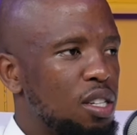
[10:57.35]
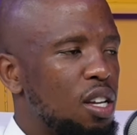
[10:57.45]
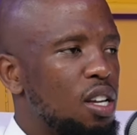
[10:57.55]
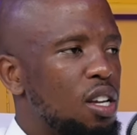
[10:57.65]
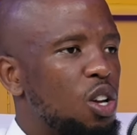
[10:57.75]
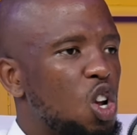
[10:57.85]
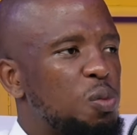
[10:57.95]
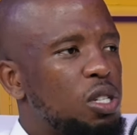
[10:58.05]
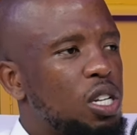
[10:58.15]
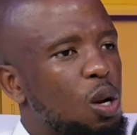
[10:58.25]
Mm. You know,
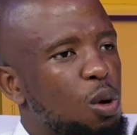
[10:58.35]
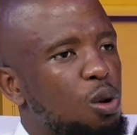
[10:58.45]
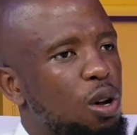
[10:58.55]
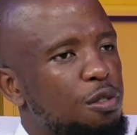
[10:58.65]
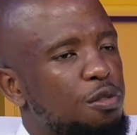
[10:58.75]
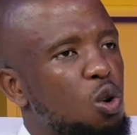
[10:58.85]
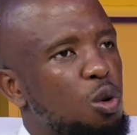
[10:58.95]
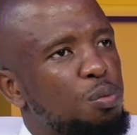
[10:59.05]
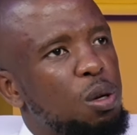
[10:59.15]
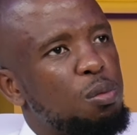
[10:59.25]
especially when you're gonna follow
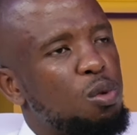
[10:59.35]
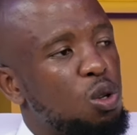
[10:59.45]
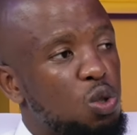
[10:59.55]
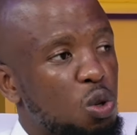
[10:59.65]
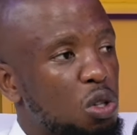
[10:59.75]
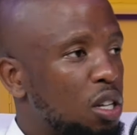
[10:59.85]
people on social